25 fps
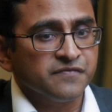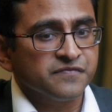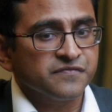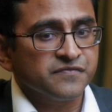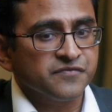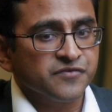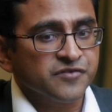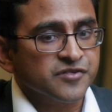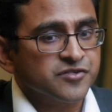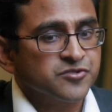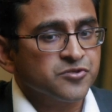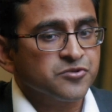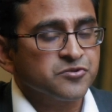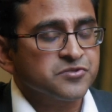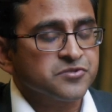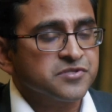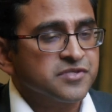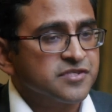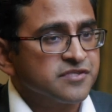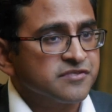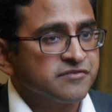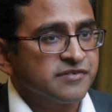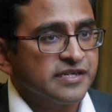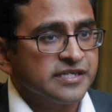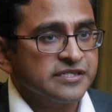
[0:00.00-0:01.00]

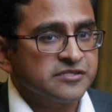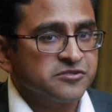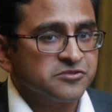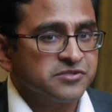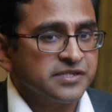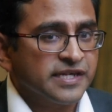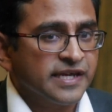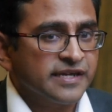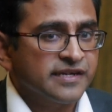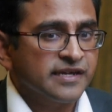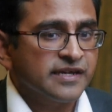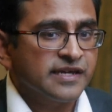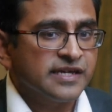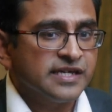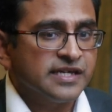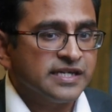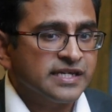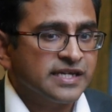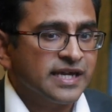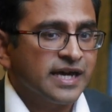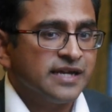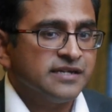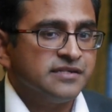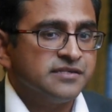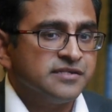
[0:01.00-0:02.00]
resources, right? So taking in
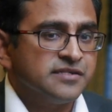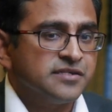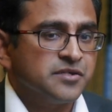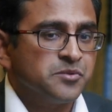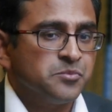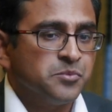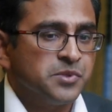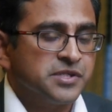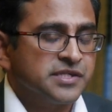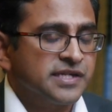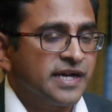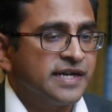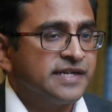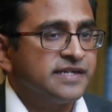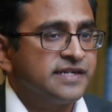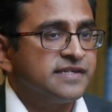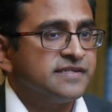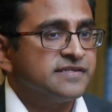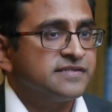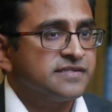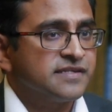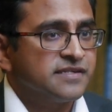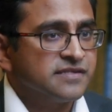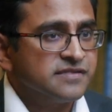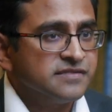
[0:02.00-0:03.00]
talent with IT
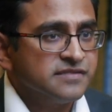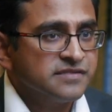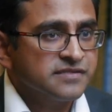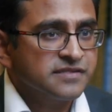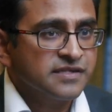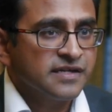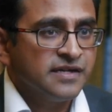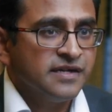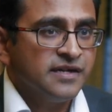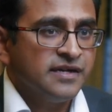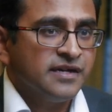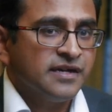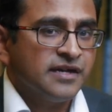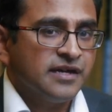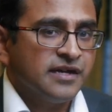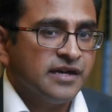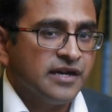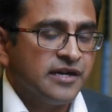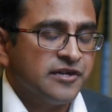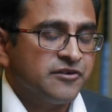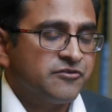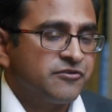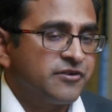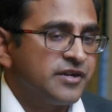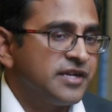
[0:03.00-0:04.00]
skills
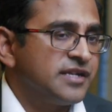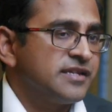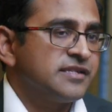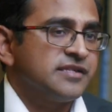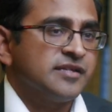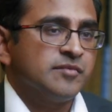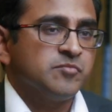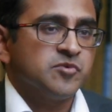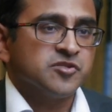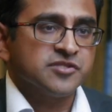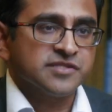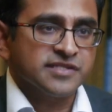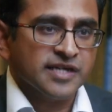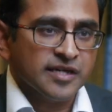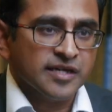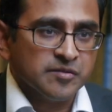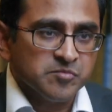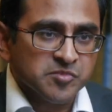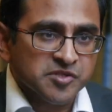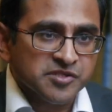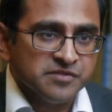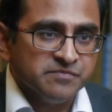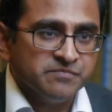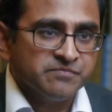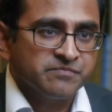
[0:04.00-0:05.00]
and training them on
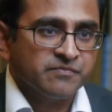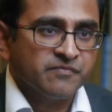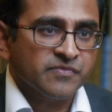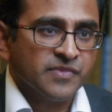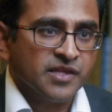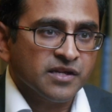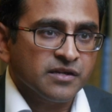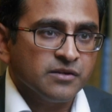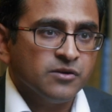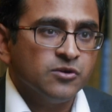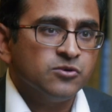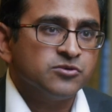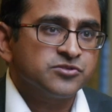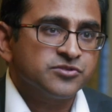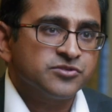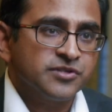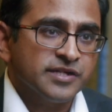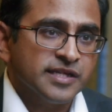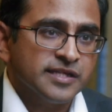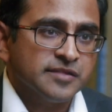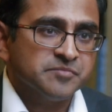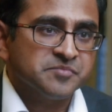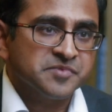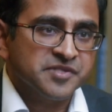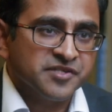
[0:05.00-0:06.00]
cyber also
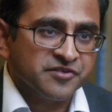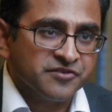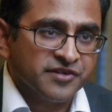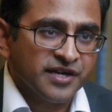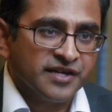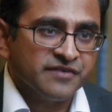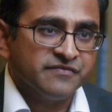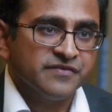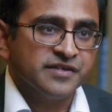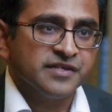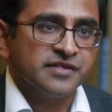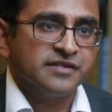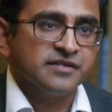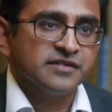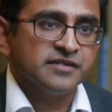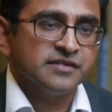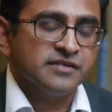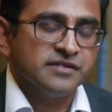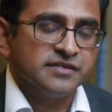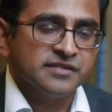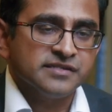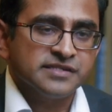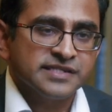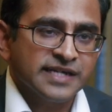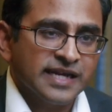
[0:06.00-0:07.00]
helps in driving
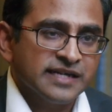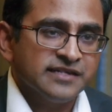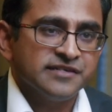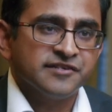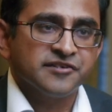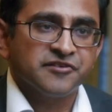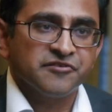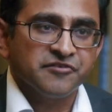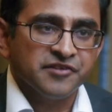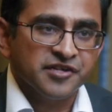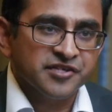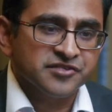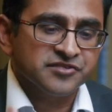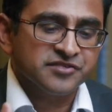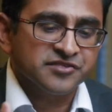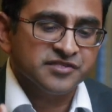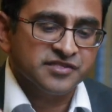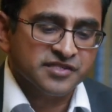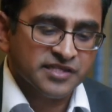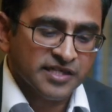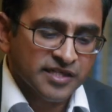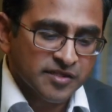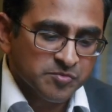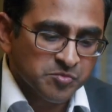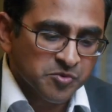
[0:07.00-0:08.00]
talent creation,
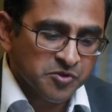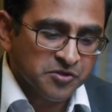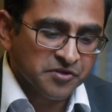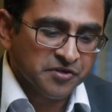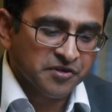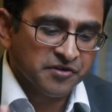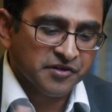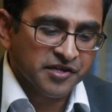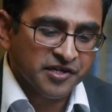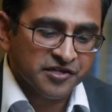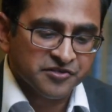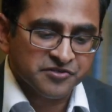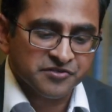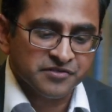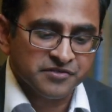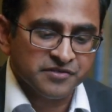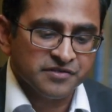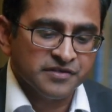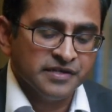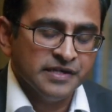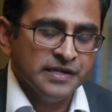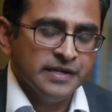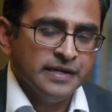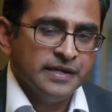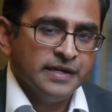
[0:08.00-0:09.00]
skill pool creation.
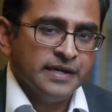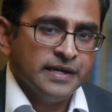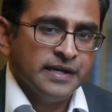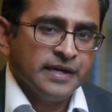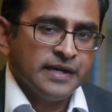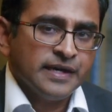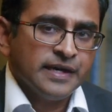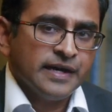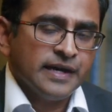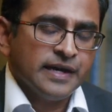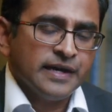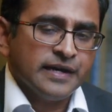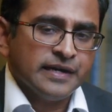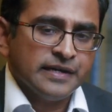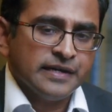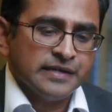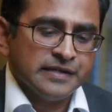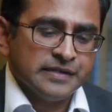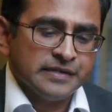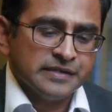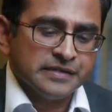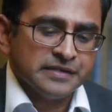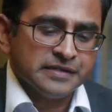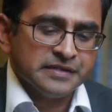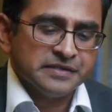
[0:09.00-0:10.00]

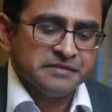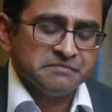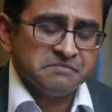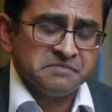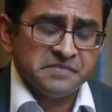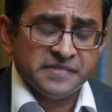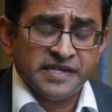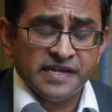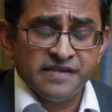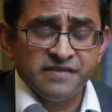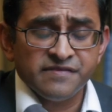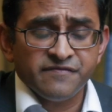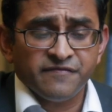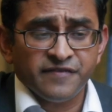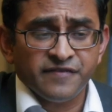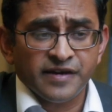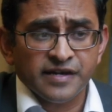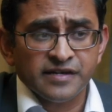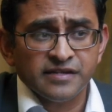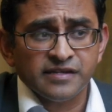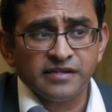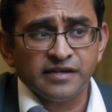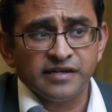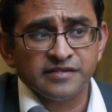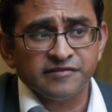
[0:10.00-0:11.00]
And then the
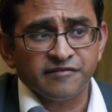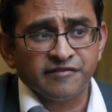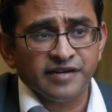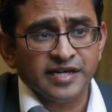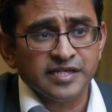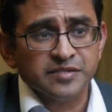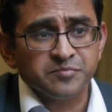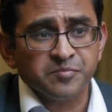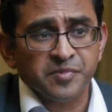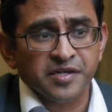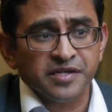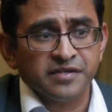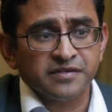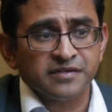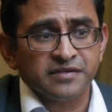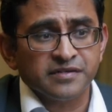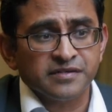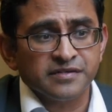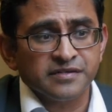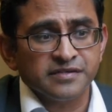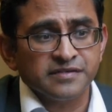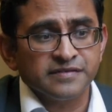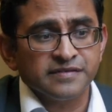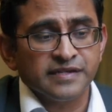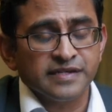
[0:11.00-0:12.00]
final other aspect,
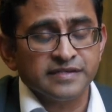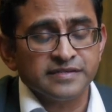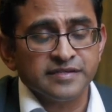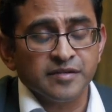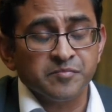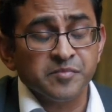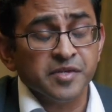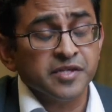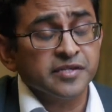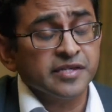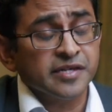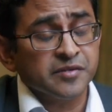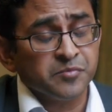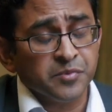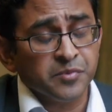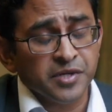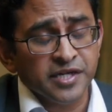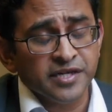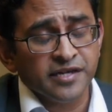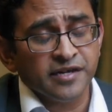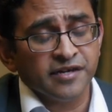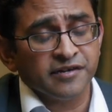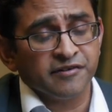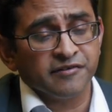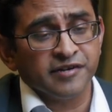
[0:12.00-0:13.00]
that's something that we
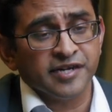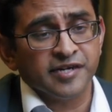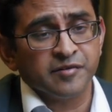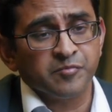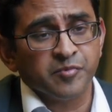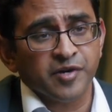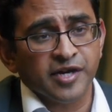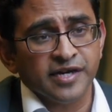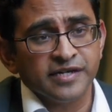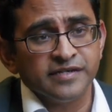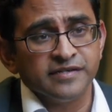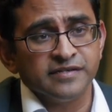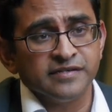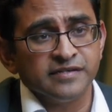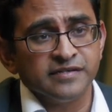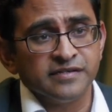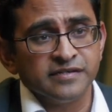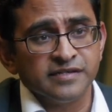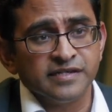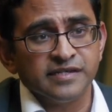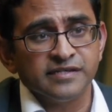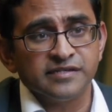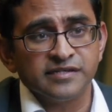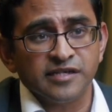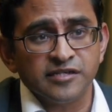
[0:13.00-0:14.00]
take great pride in,
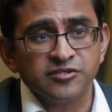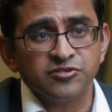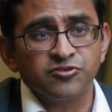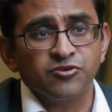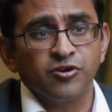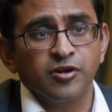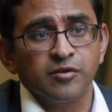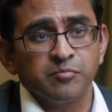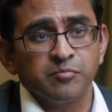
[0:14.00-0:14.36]
is our strong